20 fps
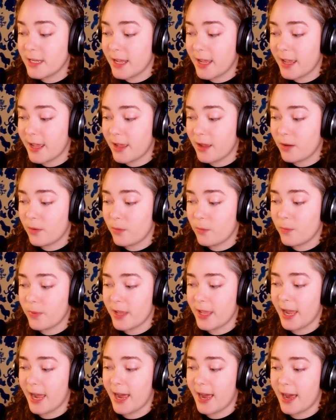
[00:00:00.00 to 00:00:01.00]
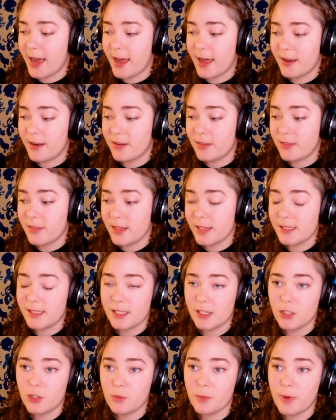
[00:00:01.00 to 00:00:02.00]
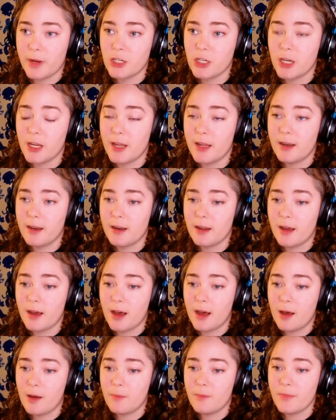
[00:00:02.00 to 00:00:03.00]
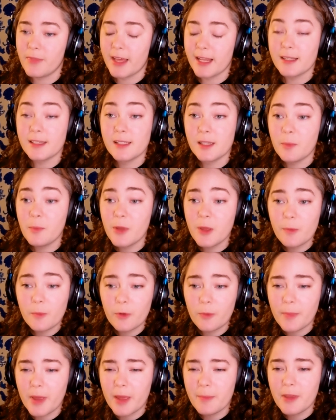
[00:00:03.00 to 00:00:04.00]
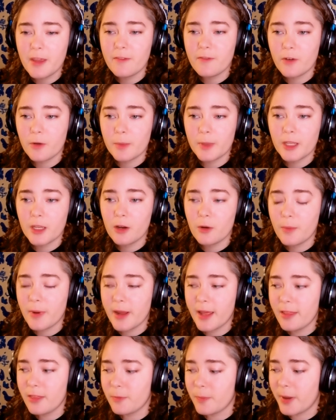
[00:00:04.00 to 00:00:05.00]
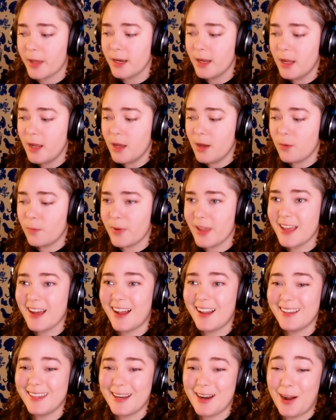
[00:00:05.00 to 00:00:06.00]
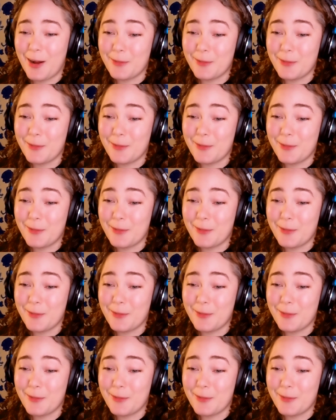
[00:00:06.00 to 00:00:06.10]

day we had this situation um, that some people may be familiar with, but we call it